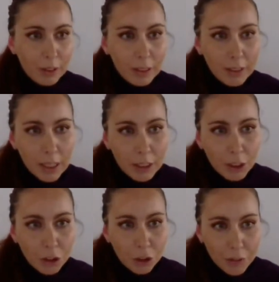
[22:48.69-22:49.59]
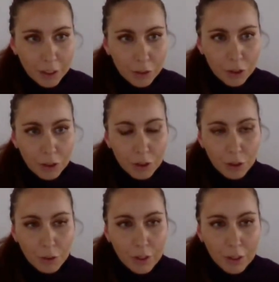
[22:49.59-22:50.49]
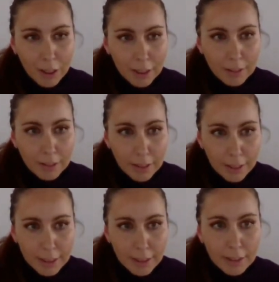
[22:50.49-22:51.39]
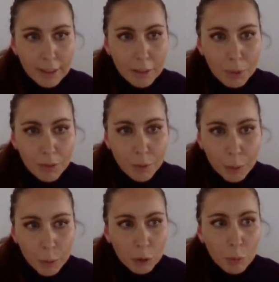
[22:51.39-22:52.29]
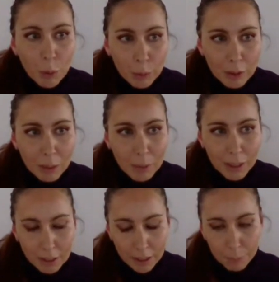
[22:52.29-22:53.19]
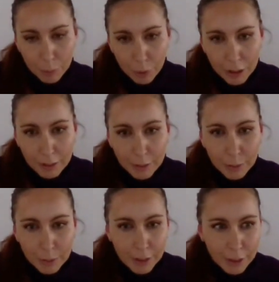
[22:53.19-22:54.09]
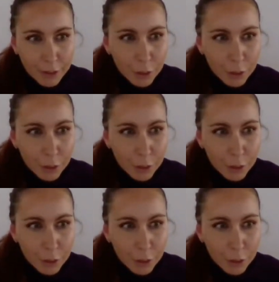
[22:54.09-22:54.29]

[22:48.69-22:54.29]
The escalation of tensions of the last decade has been fueled mostly by the political and